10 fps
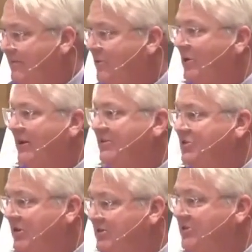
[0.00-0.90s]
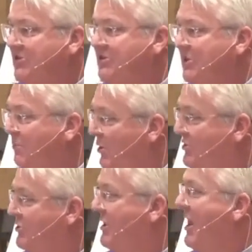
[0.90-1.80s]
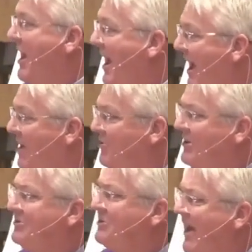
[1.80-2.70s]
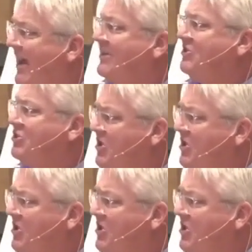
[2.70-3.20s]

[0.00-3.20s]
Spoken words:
evil, injustice, and oppression, how does that